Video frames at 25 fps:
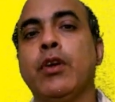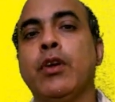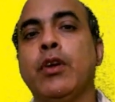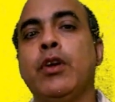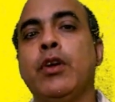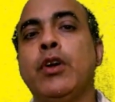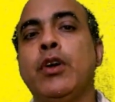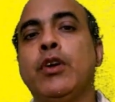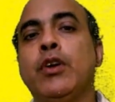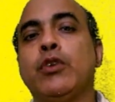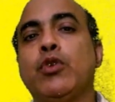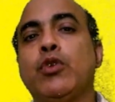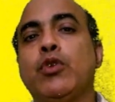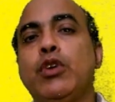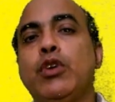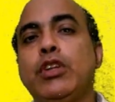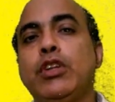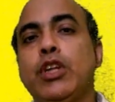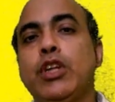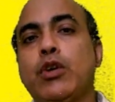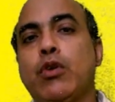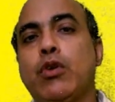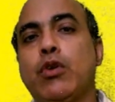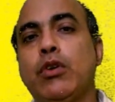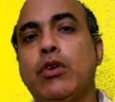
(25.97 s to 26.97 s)
So in the
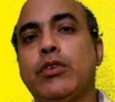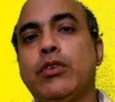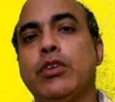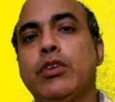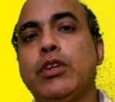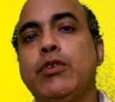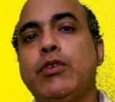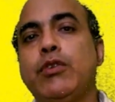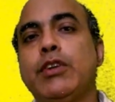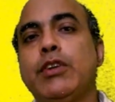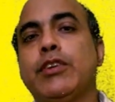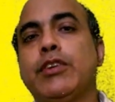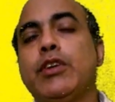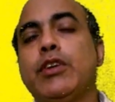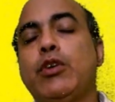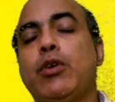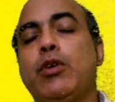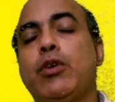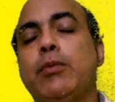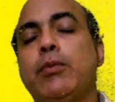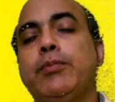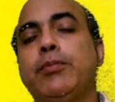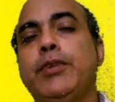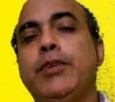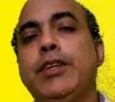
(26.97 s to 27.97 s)
continuation
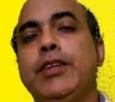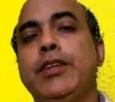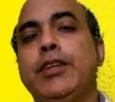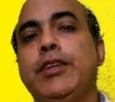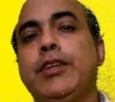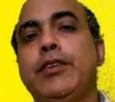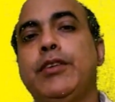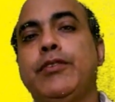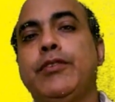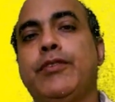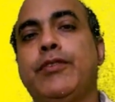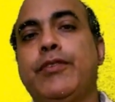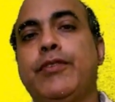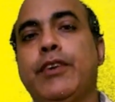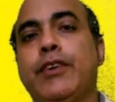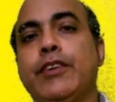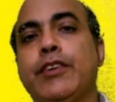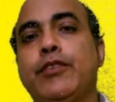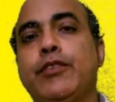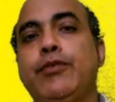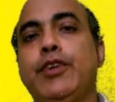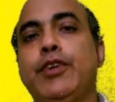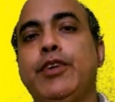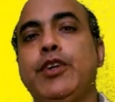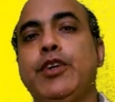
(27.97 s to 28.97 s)
of the
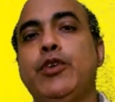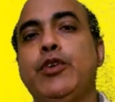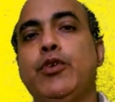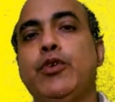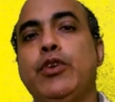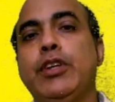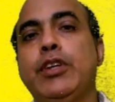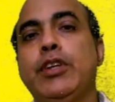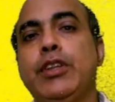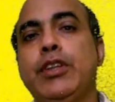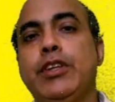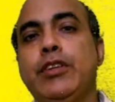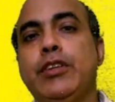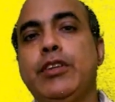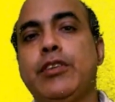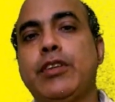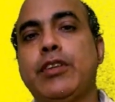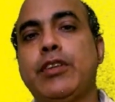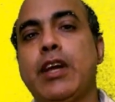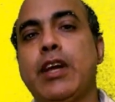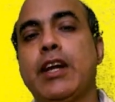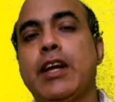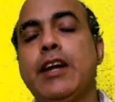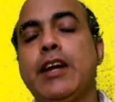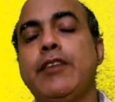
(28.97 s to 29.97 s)
first video, in this
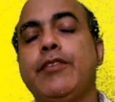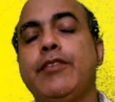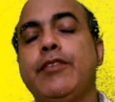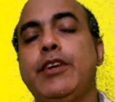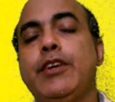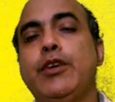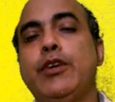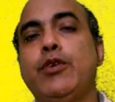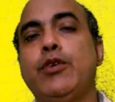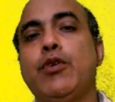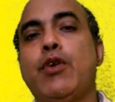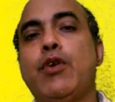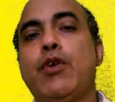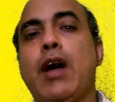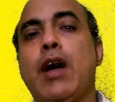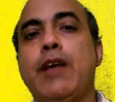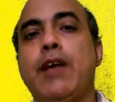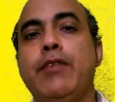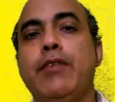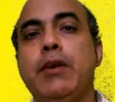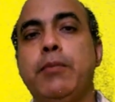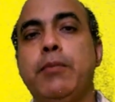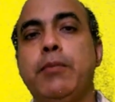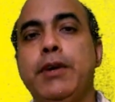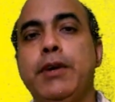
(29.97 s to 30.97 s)
second video, I
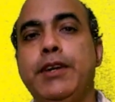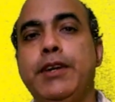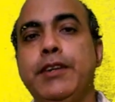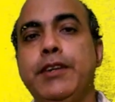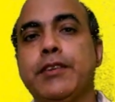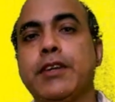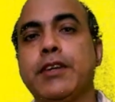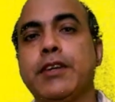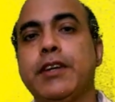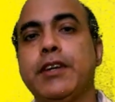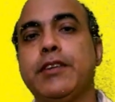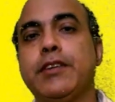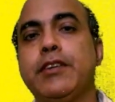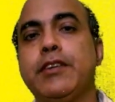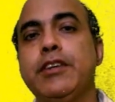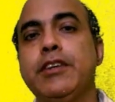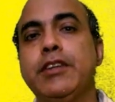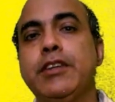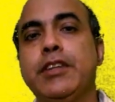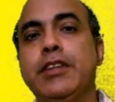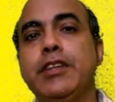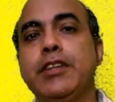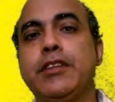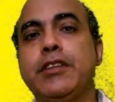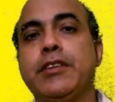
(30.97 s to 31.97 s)
will be discussing
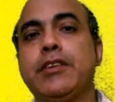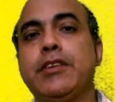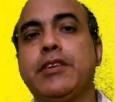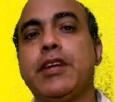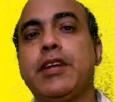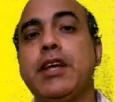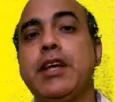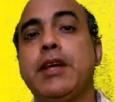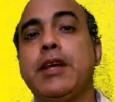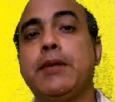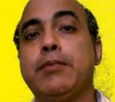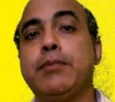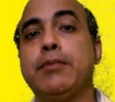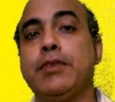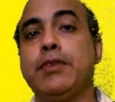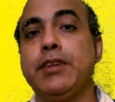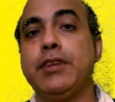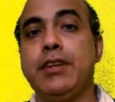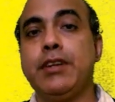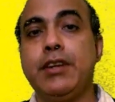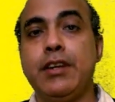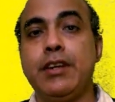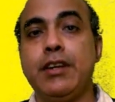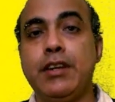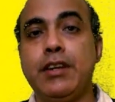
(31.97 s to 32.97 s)
the steps
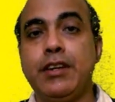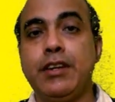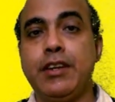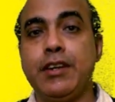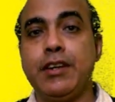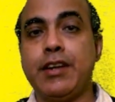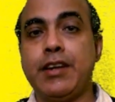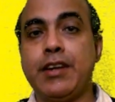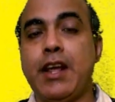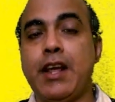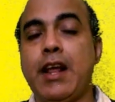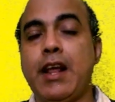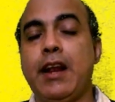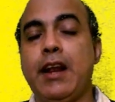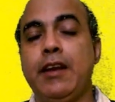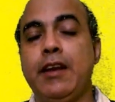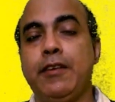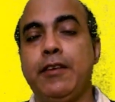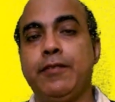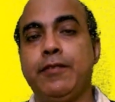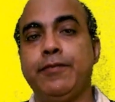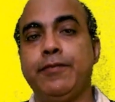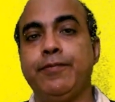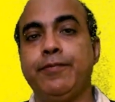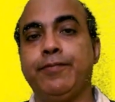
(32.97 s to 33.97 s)
in detail.
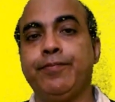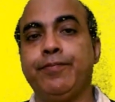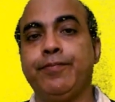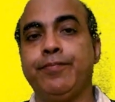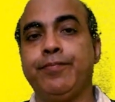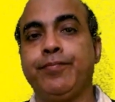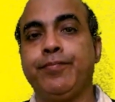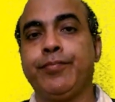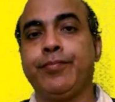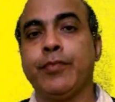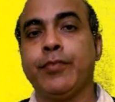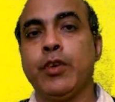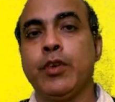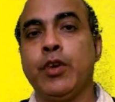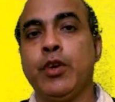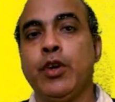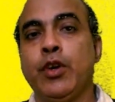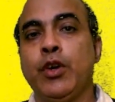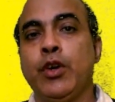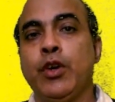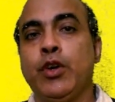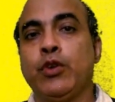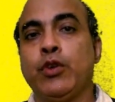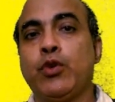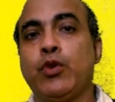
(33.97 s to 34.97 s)

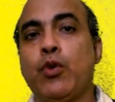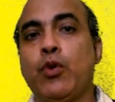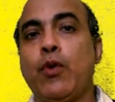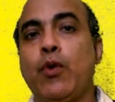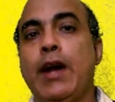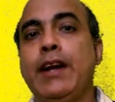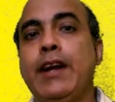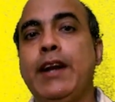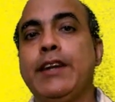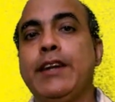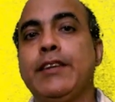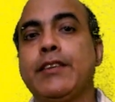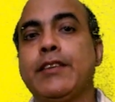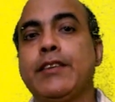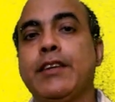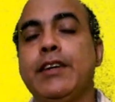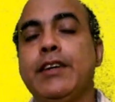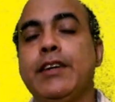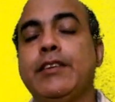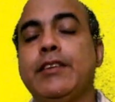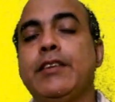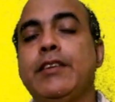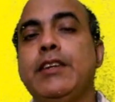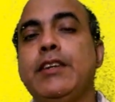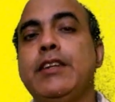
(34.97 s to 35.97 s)
So while
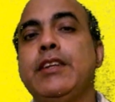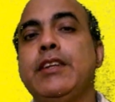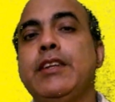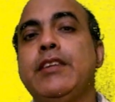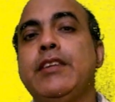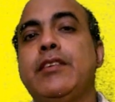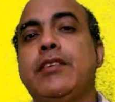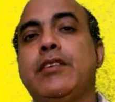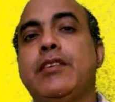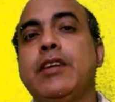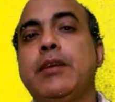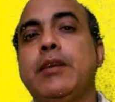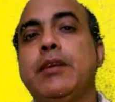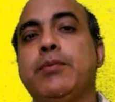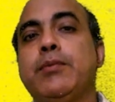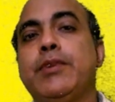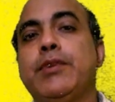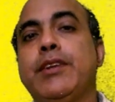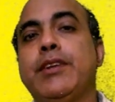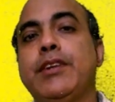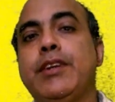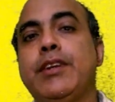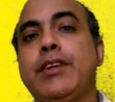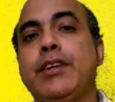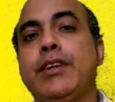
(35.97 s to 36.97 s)
discussing the steps
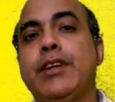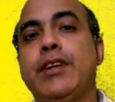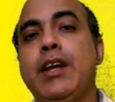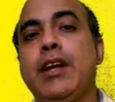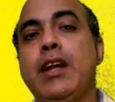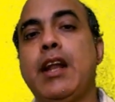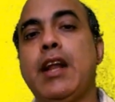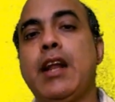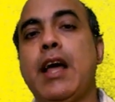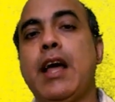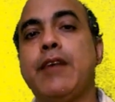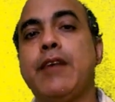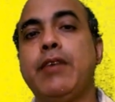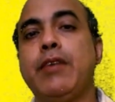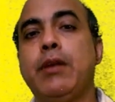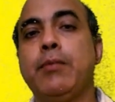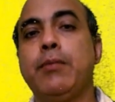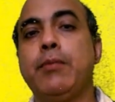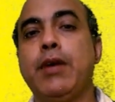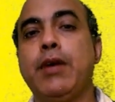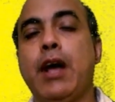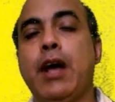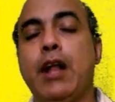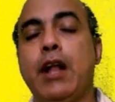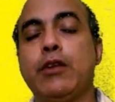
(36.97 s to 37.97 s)
in detail, I will
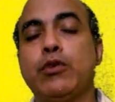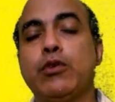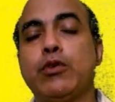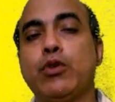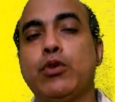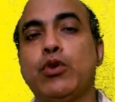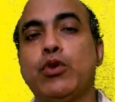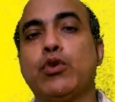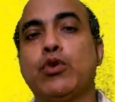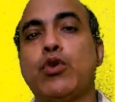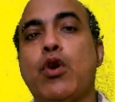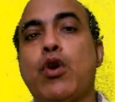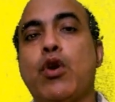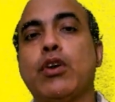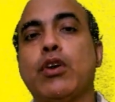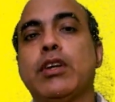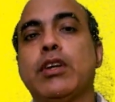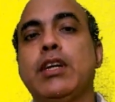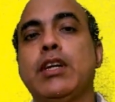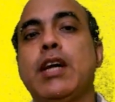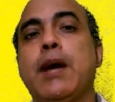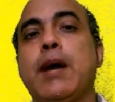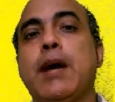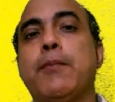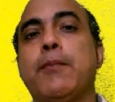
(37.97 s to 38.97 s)
be also
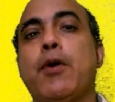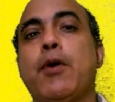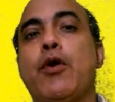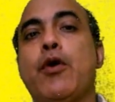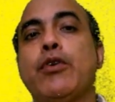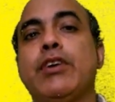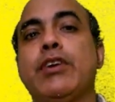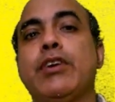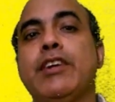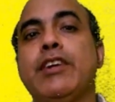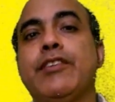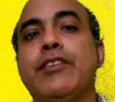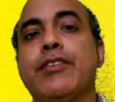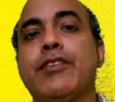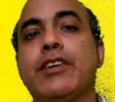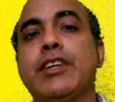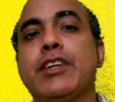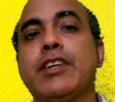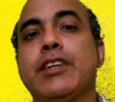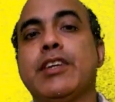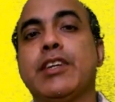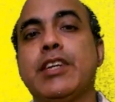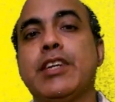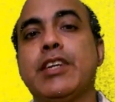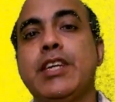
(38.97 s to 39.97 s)
talking about
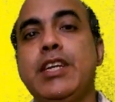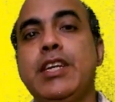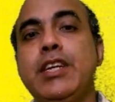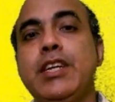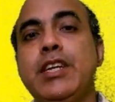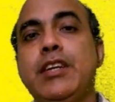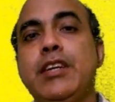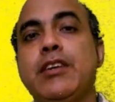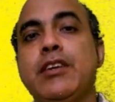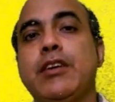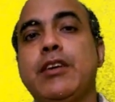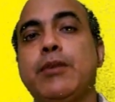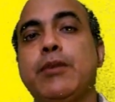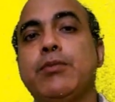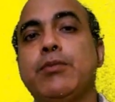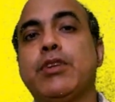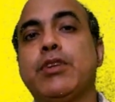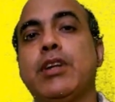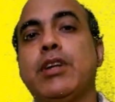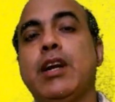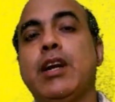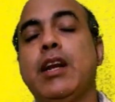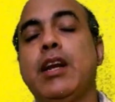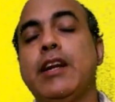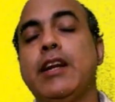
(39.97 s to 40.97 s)
different key terms
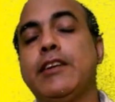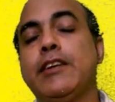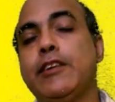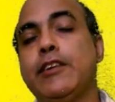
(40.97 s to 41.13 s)
related